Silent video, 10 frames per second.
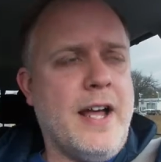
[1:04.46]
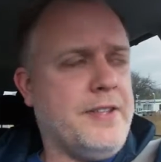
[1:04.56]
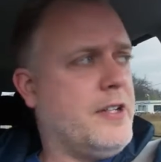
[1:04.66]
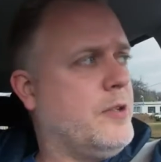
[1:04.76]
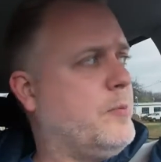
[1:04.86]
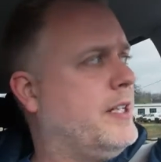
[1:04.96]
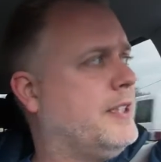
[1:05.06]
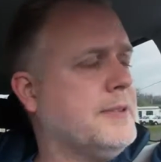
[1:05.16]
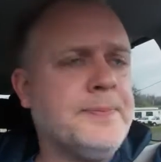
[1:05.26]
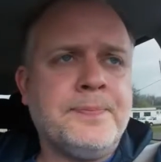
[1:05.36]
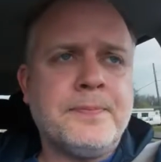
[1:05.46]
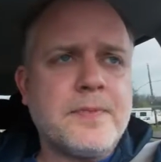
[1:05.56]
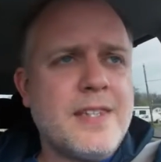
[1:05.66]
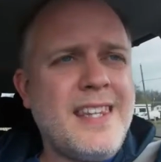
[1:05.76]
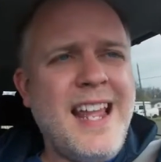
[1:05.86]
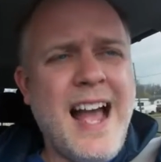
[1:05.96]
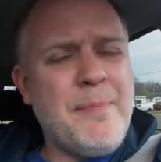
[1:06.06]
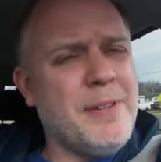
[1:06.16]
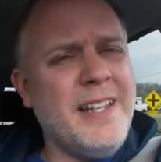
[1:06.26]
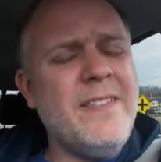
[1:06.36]
at the Goodwill. I
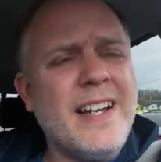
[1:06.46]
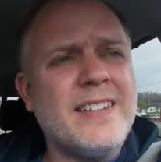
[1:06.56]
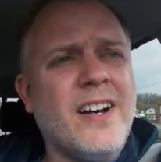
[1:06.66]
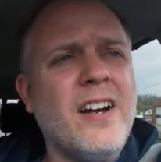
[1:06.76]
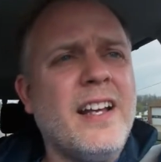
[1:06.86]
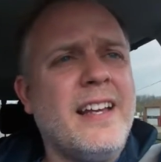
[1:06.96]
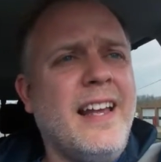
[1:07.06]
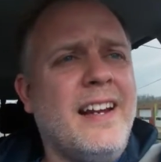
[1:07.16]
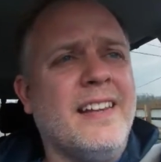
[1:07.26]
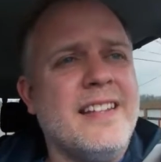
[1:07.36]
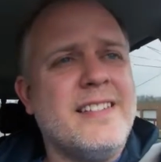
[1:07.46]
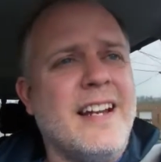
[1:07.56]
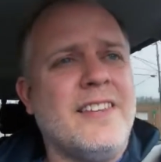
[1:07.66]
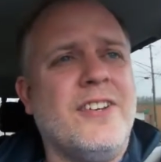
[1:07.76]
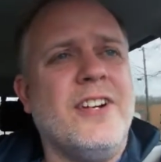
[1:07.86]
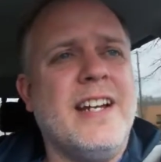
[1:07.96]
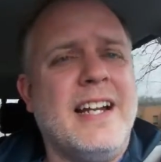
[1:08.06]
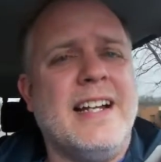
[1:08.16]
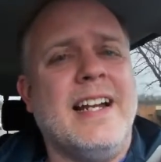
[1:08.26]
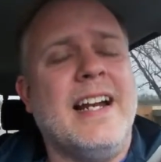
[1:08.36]
believe I thought I had it listed at
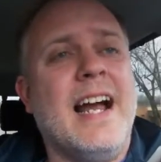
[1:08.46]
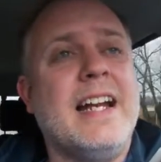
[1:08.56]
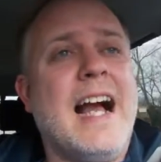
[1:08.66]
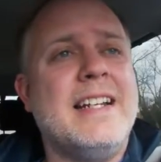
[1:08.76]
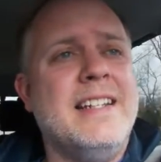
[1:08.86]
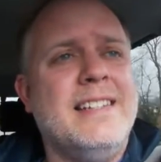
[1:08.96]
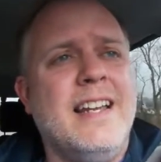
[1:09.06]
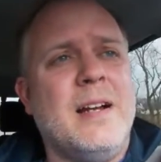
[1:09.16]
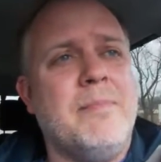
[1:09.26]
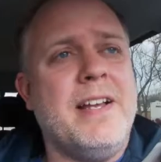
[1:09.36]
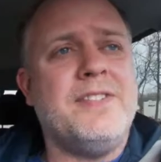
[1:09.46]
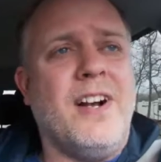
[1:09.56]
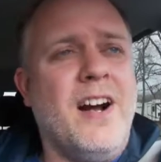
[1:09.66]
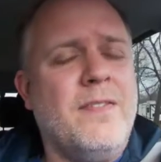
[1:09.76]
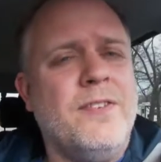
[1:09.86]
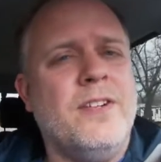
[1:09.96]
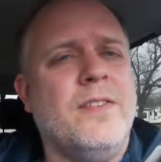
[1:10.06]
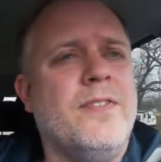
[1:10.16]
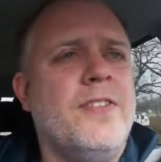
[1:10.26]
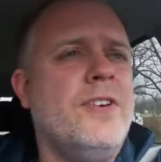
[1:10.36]
$39.99. I did take a best offer
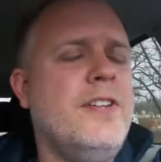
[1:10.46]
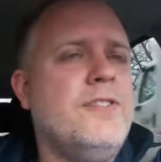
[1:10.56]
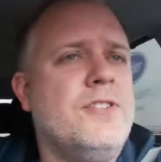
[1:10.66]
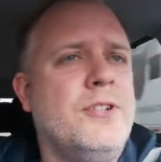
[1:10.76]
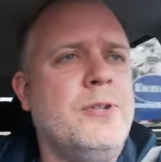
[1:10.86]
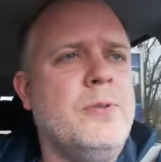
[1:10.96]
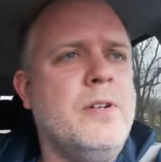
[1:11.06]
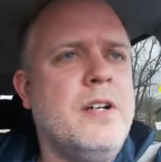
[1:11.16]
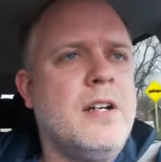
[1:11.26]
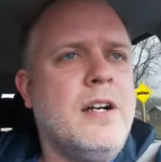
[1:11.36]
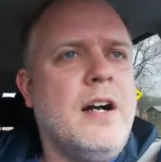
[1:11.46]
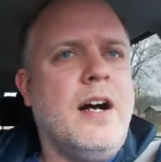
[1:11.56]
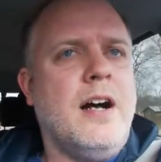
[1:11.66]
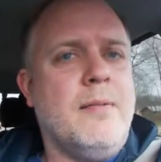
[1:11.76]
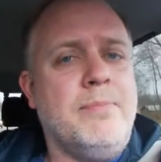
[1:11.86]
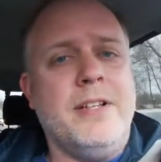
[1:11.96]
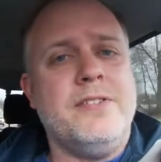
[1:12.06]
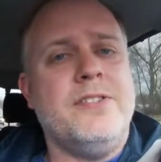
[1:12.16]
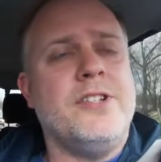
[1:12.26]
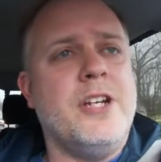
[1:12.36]
of $32,
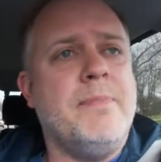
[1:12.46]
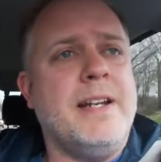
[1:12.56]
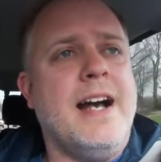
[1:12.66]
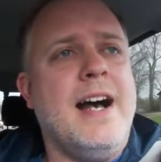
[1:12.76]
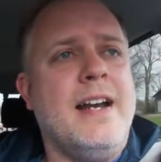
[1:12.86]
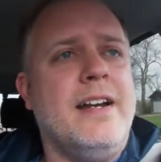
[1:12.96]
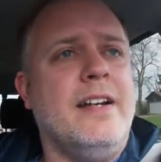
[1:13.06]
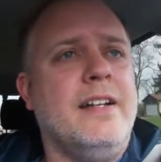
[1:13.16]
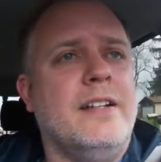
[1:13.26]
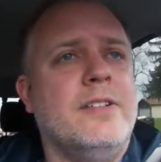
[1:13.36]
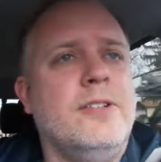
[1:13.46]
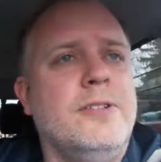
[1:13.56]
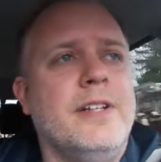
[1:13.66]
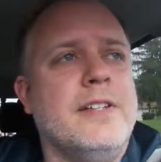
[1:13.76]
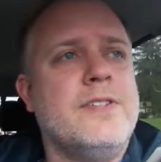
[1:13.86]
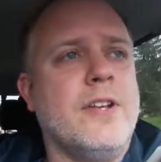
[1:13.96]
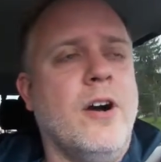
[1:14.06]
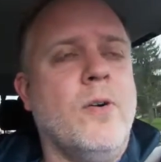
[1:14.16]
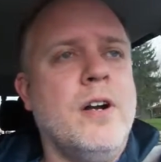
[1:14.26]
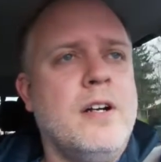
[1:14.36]
plus the shipping on it included.
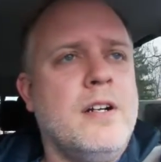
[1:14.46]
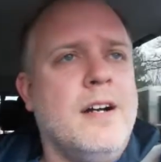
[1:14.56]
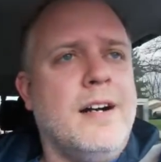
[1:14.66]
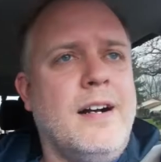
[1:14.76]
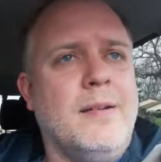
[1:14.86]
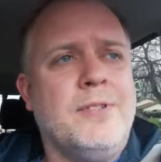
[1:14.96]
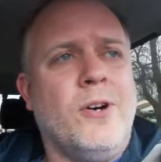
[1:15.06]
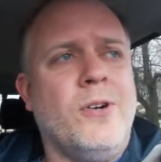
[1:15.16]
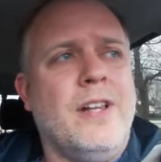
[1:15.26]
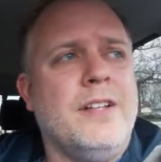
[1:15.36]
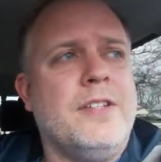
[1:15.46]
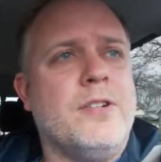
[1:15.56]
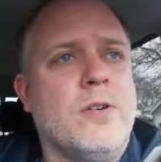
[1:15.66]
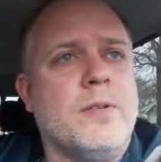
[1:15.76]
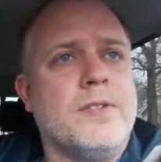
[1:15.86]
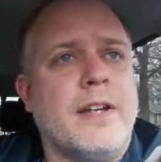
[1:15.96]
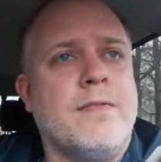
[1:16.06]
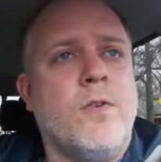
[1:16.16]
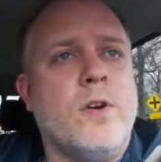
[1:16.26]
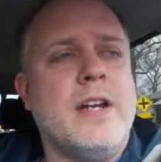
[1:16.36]
So total out the door was like
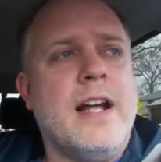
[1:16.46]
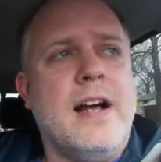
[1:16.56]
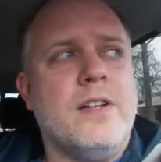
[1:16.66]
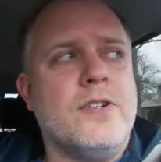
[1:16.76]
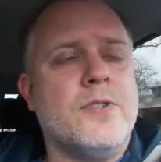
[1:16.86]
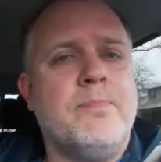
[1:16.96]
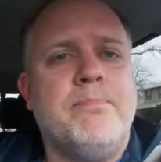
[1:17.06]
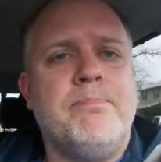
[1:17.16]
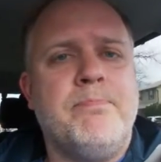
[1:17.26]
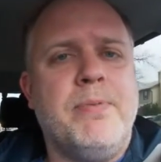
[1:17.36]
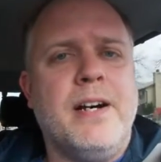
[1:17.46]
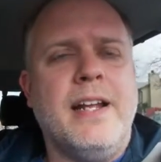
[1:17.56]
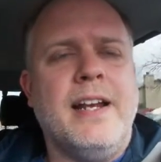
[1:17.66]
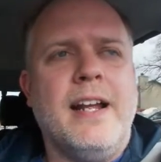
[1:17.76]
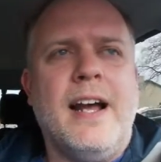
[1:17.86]
$40, but